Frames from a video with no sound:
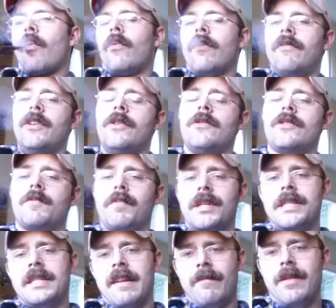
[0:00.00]
reviews,
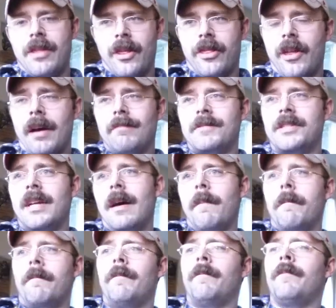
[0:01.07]
please give me the thumbs
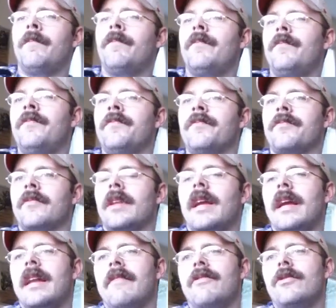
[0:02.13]
up. And
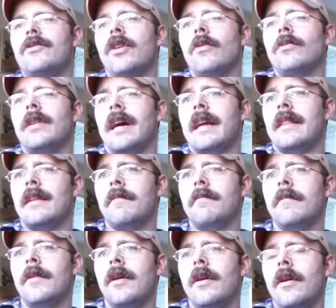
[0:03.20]
if you don't like
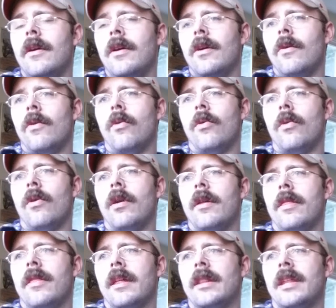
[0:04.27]
them, or
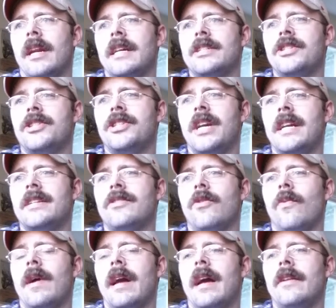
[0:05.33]
think that I should change
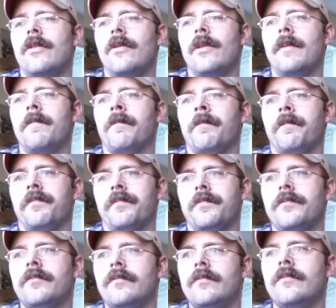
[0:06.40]
the way I do them,
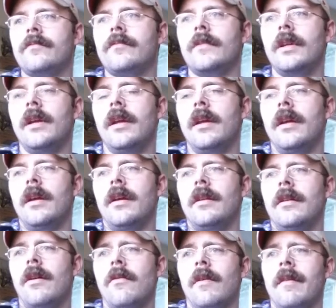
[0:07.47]

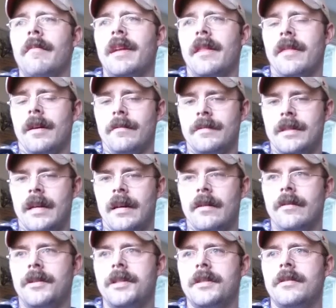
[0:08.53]
don't give me a thumbs
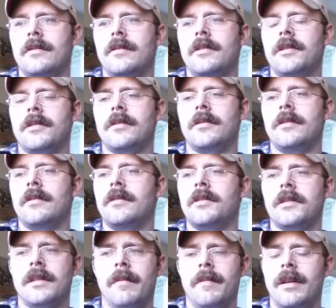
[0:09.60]
down. Just
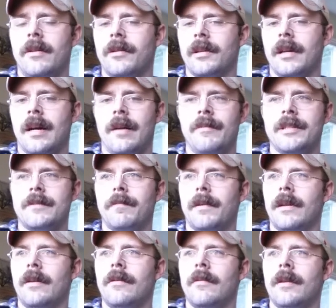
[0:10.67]
let me know in the comments
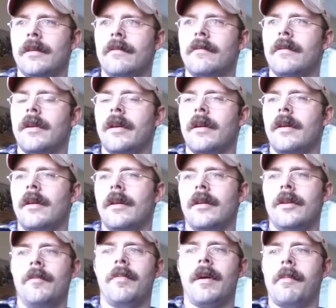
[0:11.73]
below, and
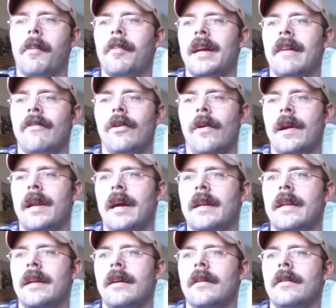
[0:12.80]
you probably have a great
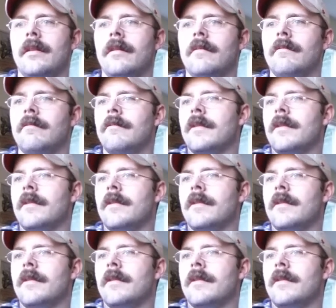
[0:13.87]
idea, and